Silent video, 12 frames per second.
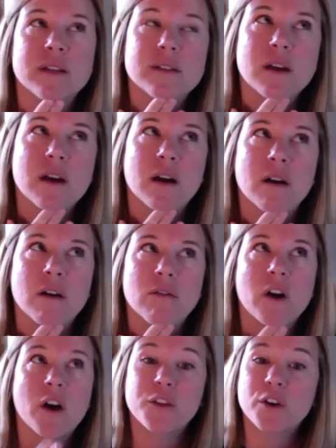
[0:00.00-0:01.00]
of
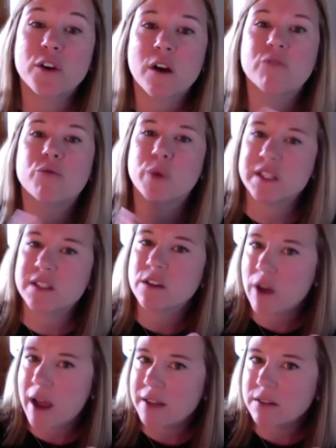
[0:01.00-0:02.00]
other, of recent
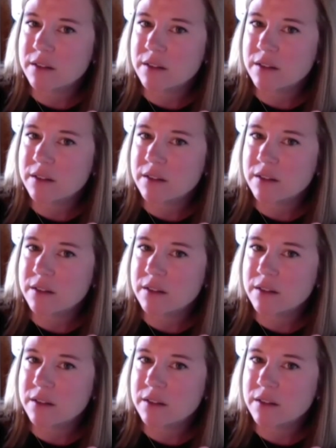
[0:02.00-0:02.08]
grads.